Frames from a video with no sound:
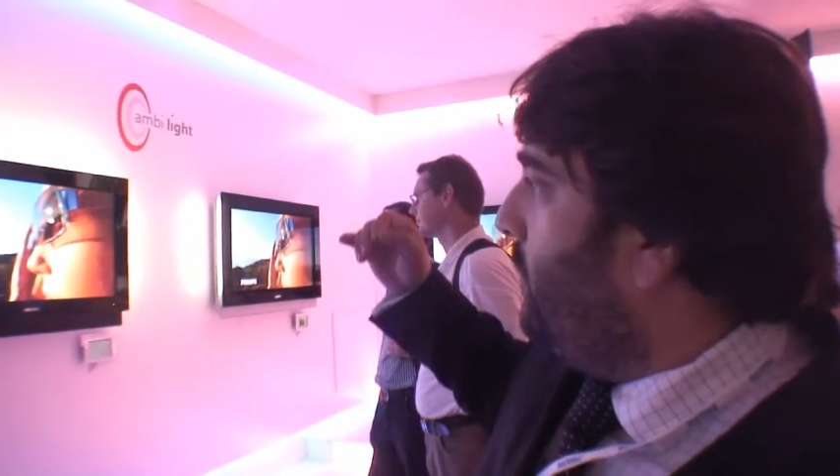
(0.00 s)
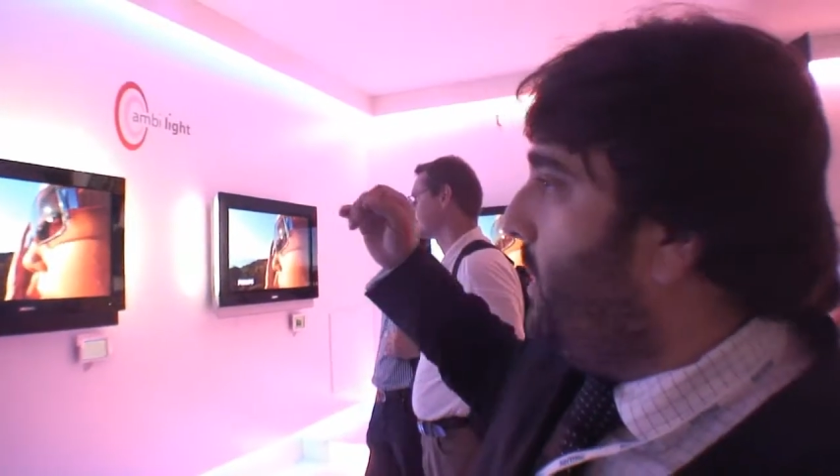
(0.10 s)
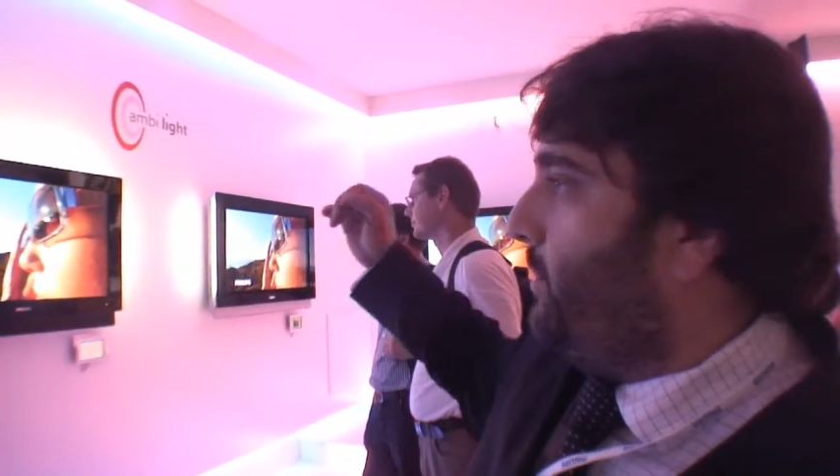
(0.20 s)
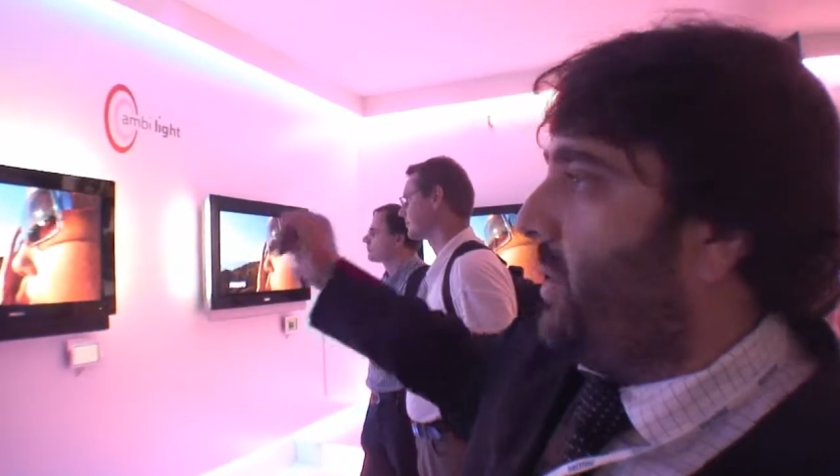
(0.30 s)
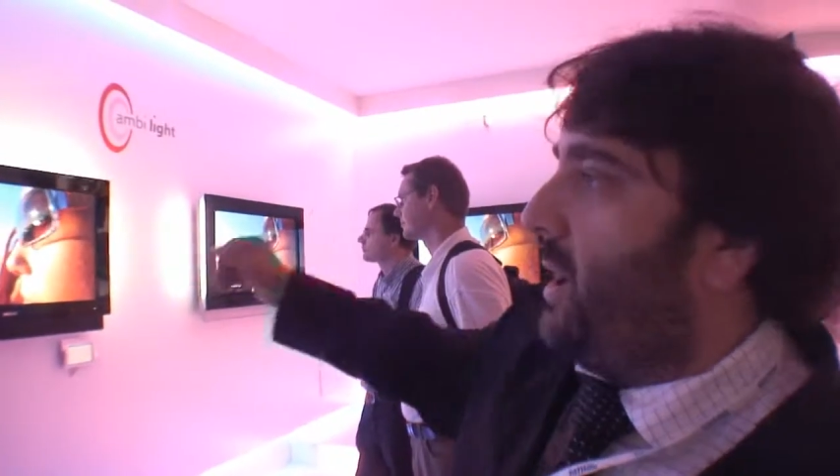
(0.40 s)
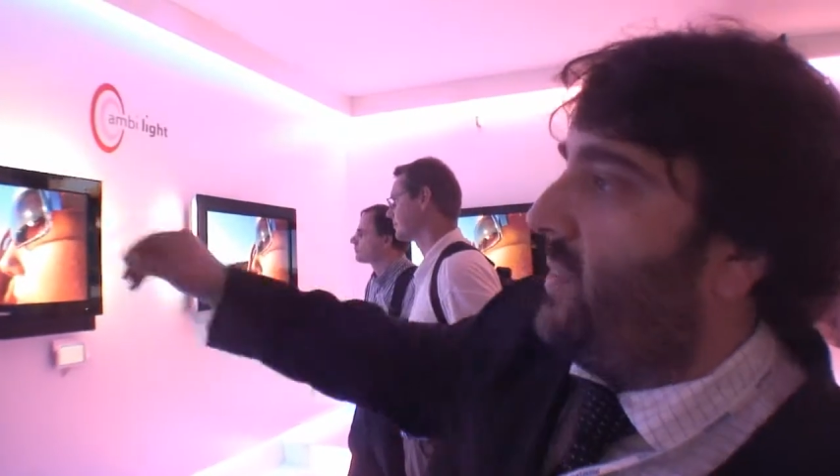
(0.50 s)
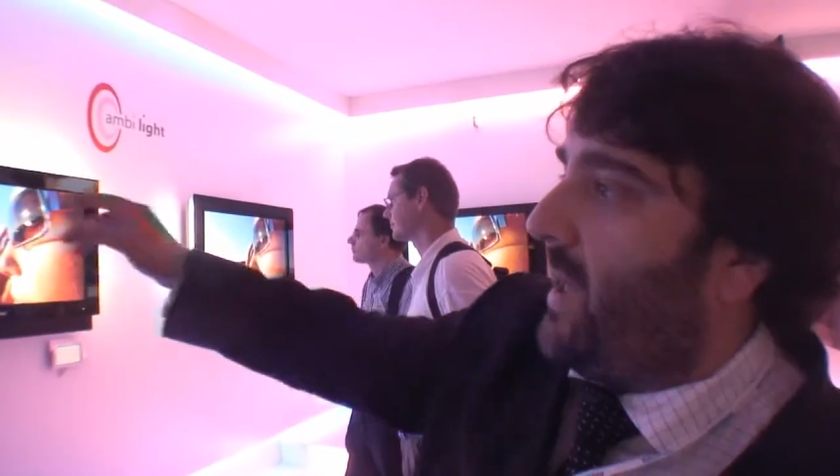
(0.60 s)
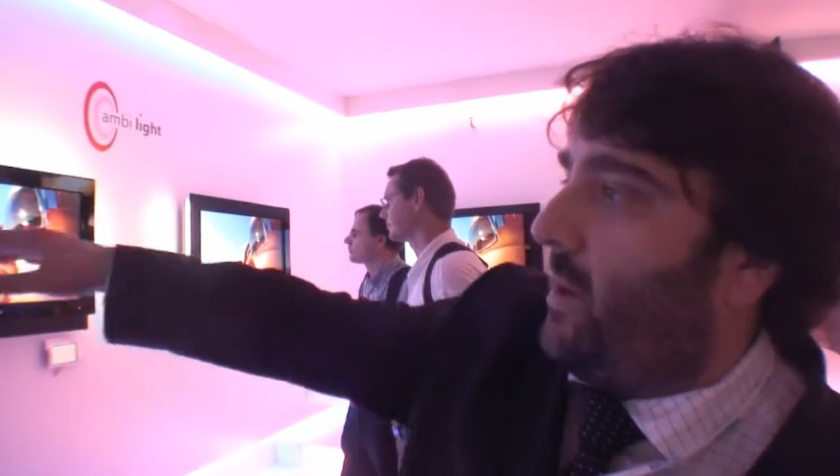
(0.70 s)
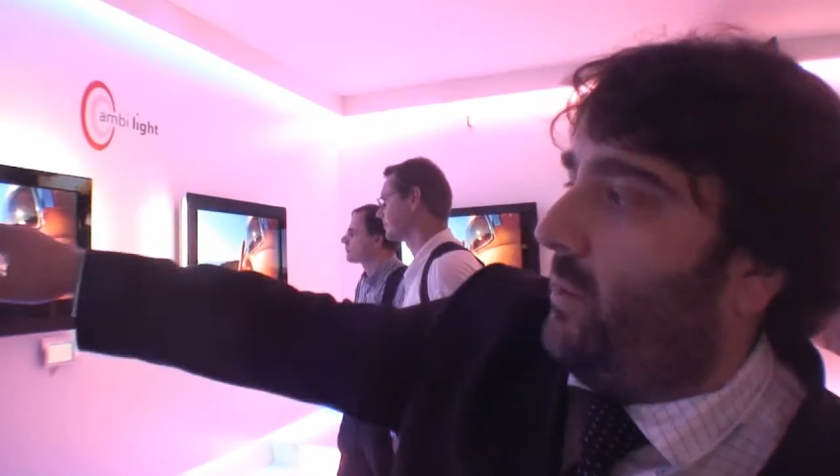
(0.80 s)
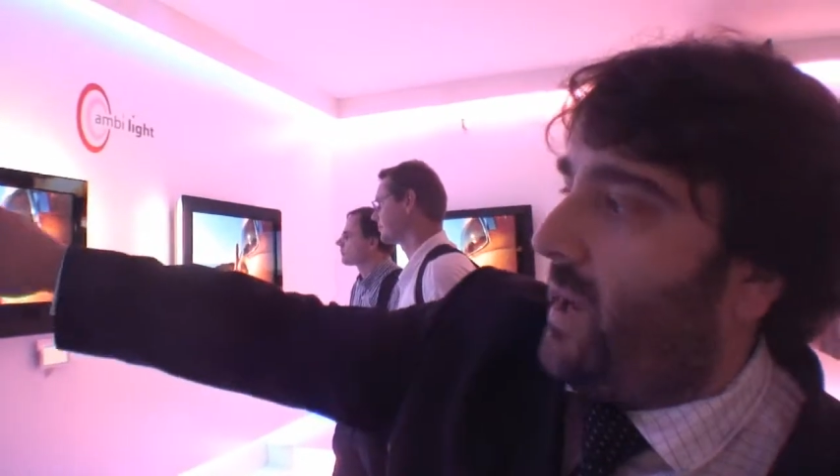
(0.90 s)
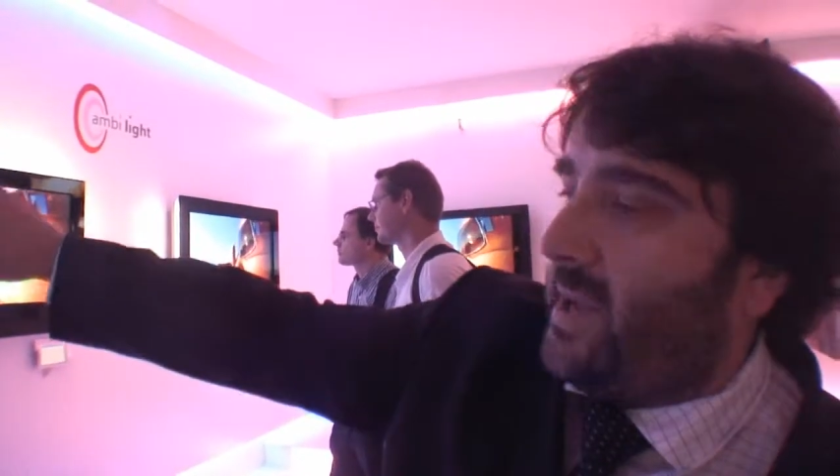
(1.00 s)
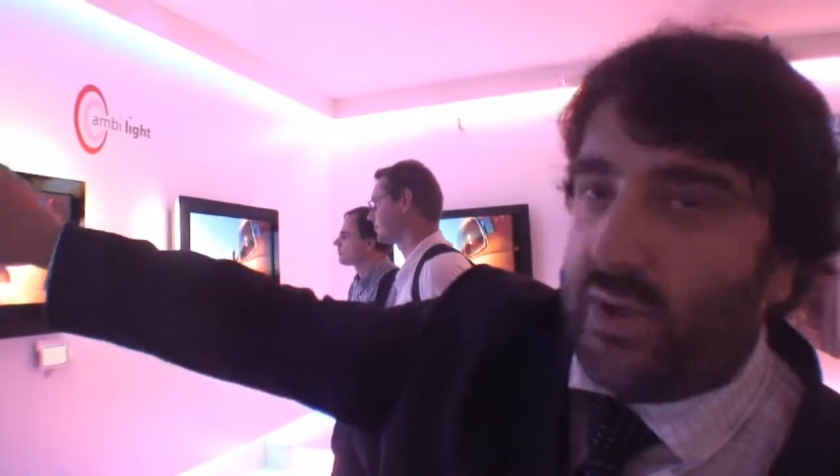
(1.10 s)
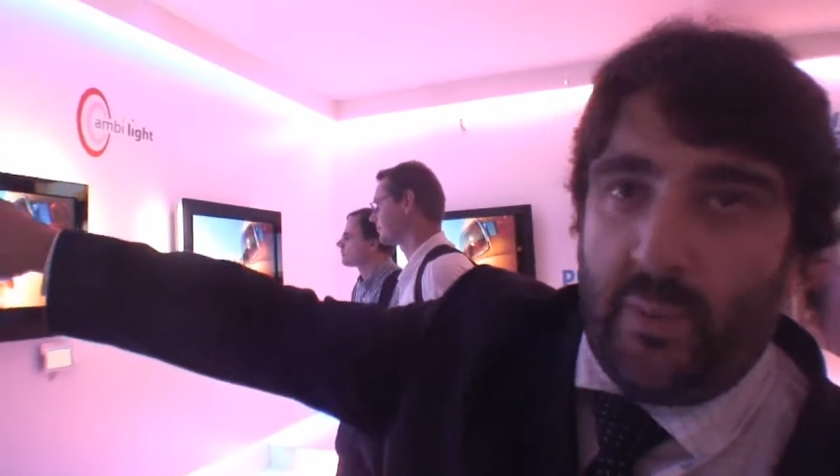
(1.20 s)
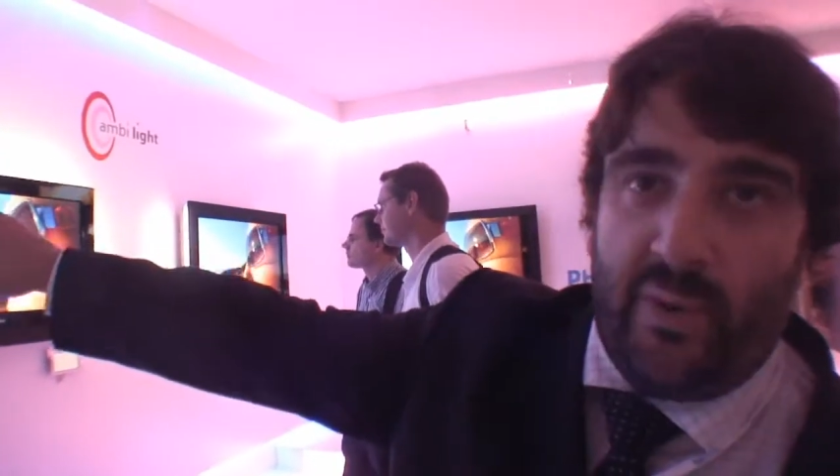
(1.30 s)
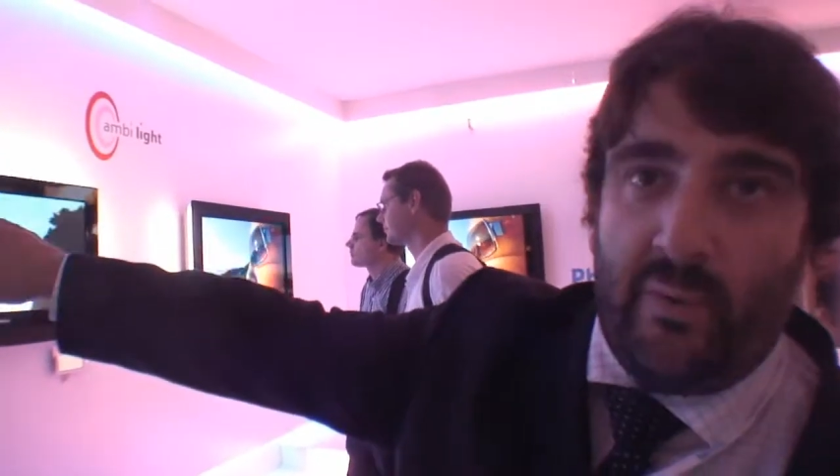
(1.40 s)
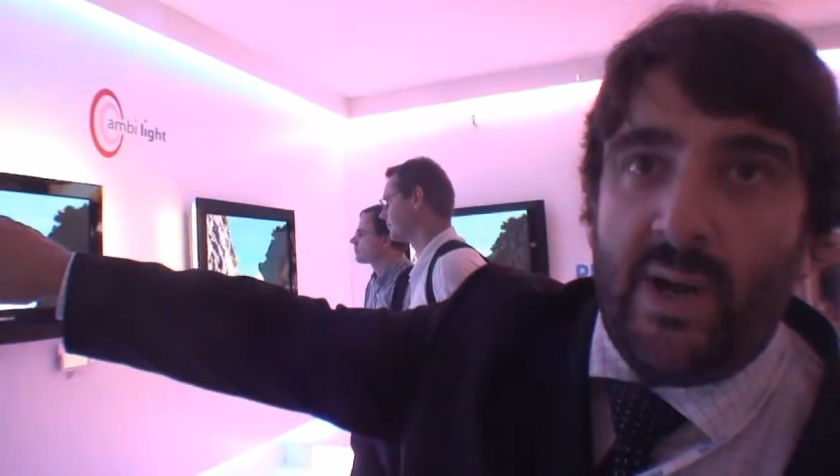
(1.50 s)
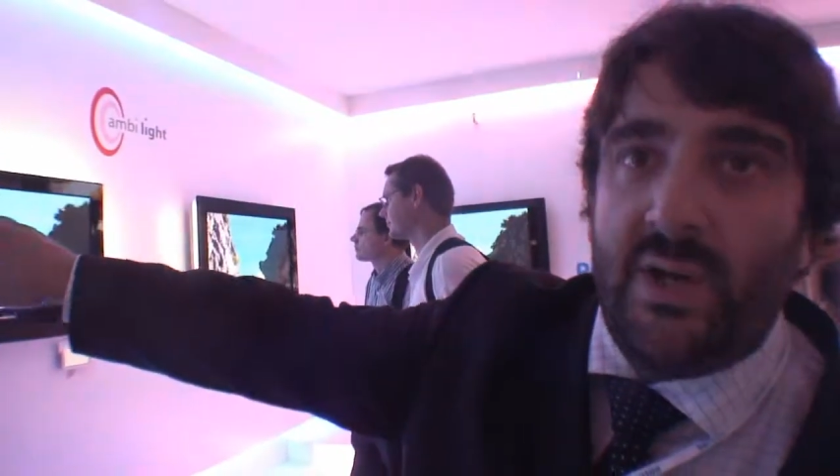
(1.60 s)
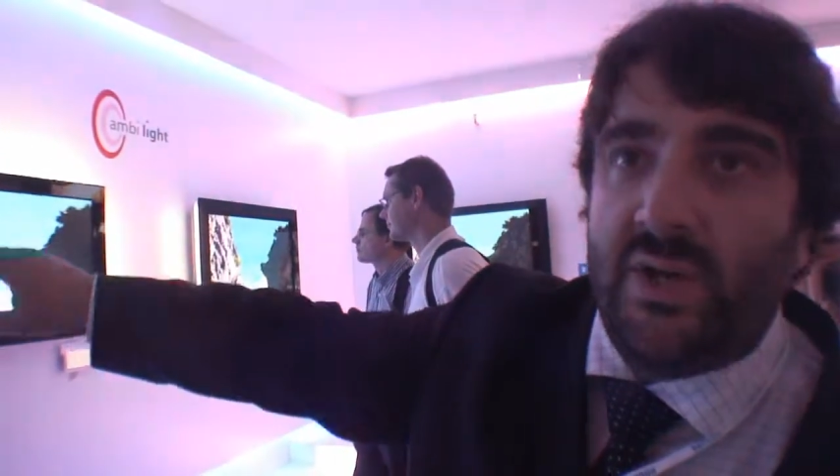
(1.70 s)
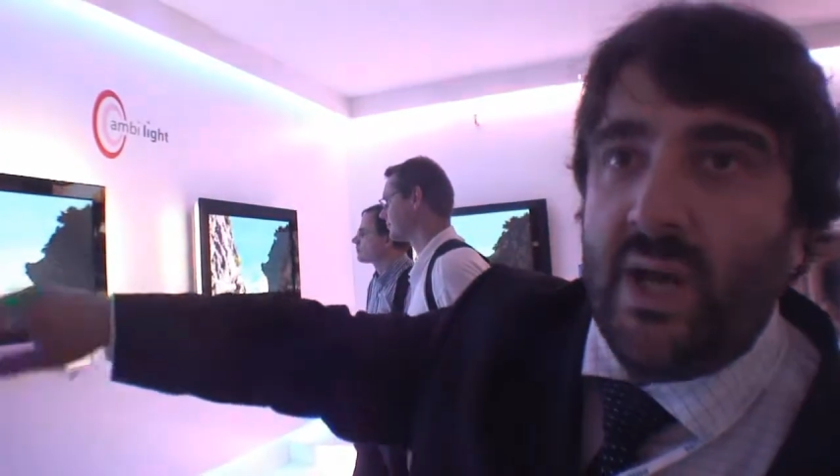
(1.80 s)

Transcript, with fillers: we apply that on our top of the range yeah.